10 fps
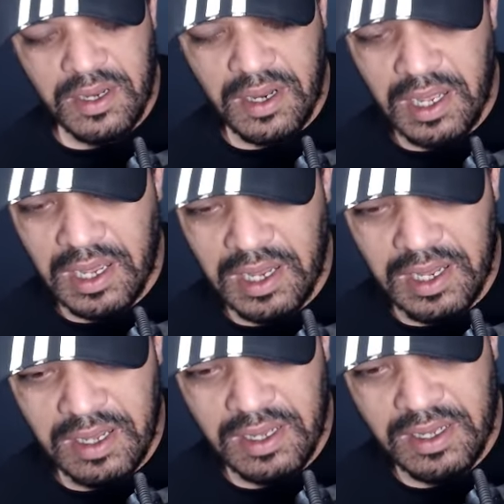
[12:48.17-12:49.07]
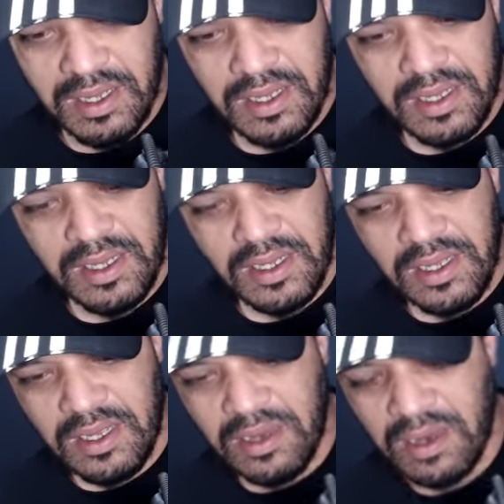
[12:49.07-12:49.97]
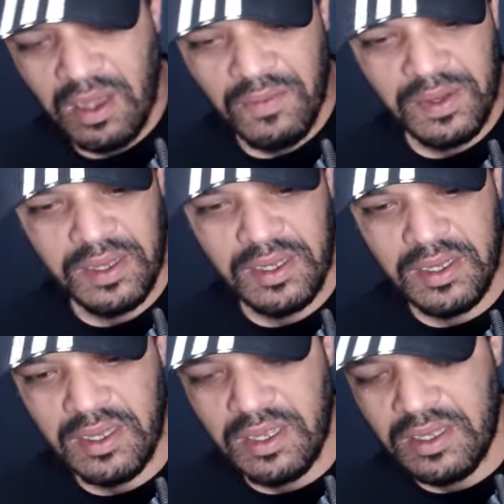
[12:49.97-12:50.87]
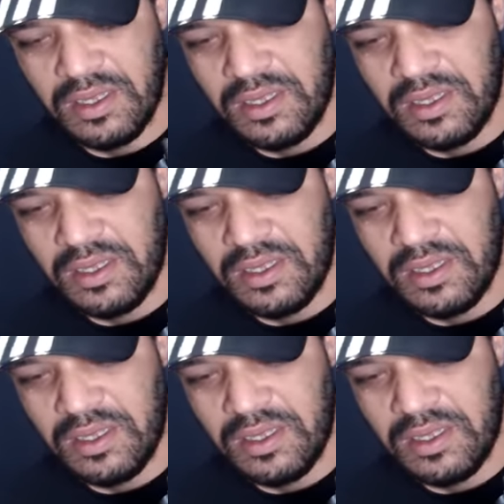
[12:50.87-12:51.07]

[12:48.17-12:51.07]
like loving and